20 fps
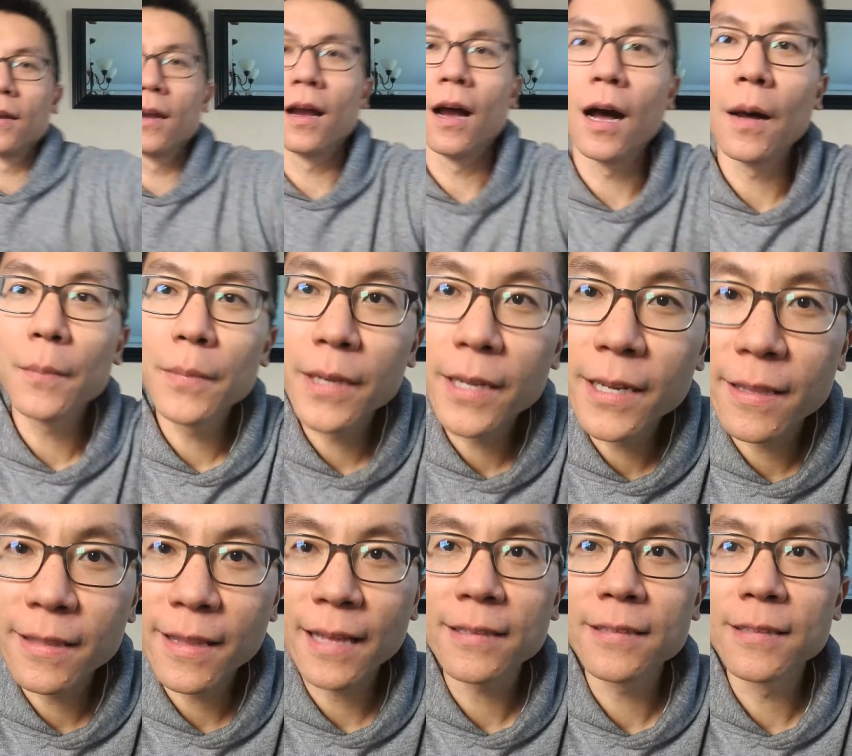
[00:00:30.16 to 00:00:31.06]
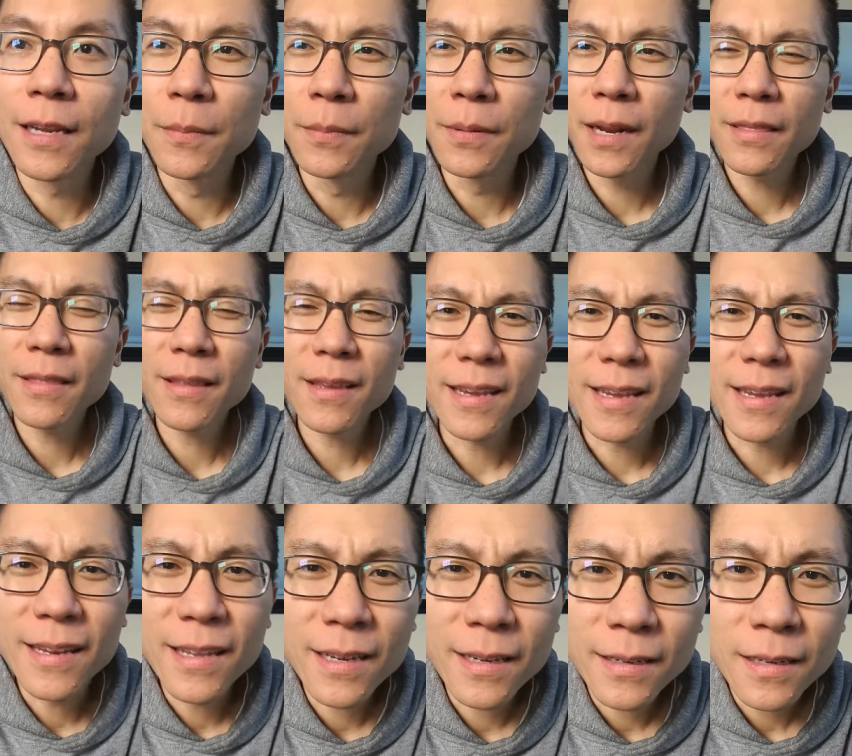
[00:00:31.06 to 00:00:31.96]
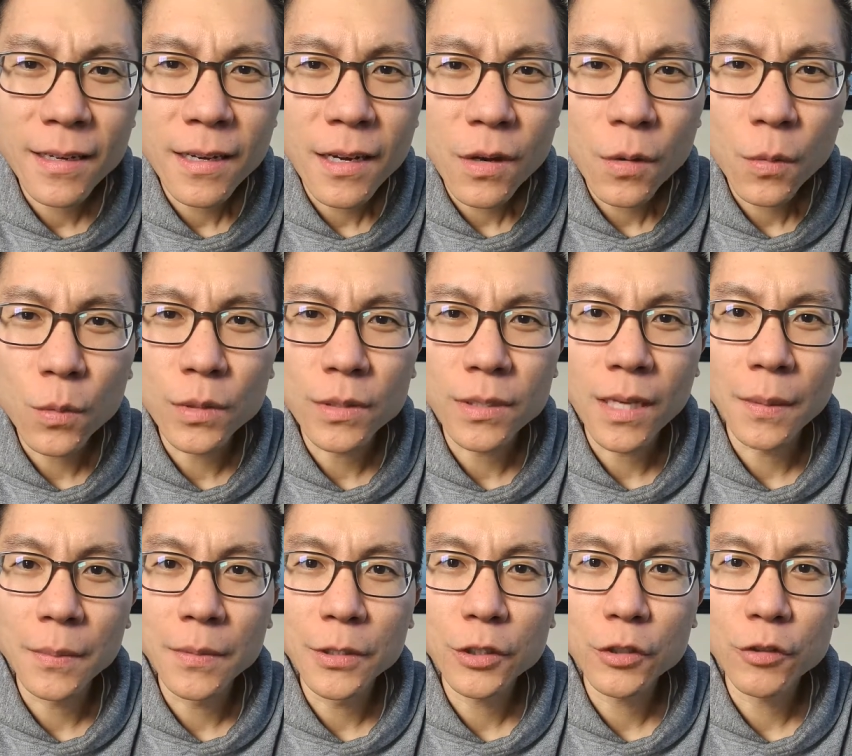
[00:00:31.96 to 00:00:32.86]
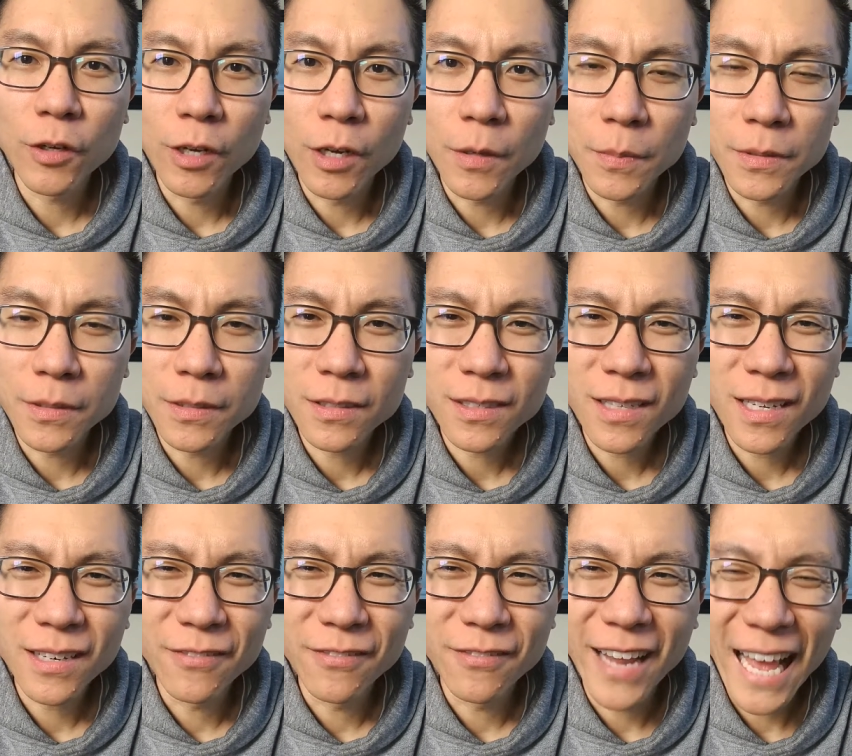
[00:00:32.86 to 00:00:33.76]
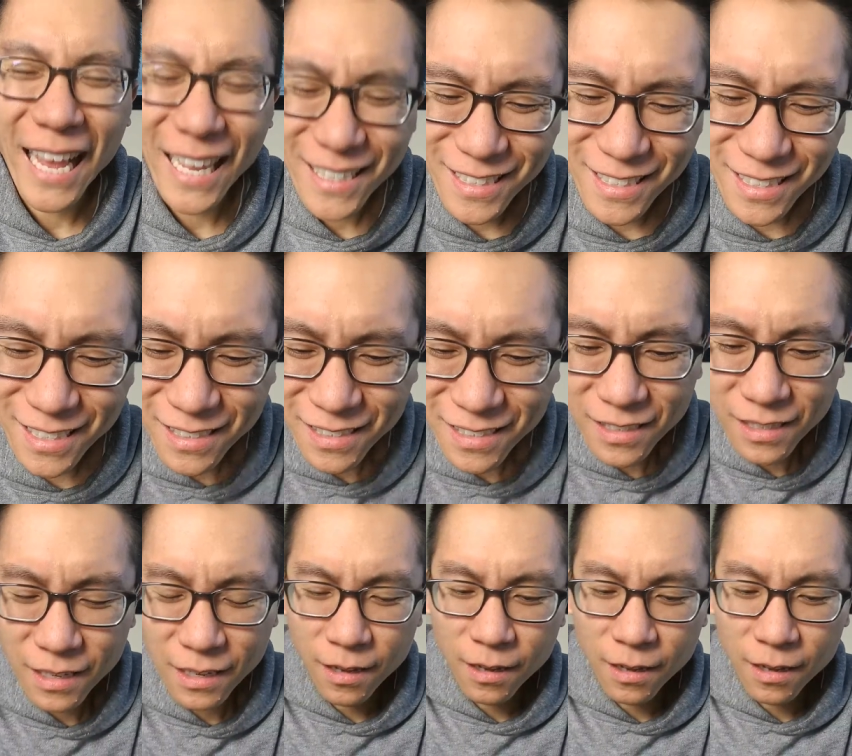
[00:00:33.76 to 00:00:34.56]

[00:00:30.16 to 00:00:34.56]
I'll be eating that today, but I think eating wasabi straight up is just kind of nasty.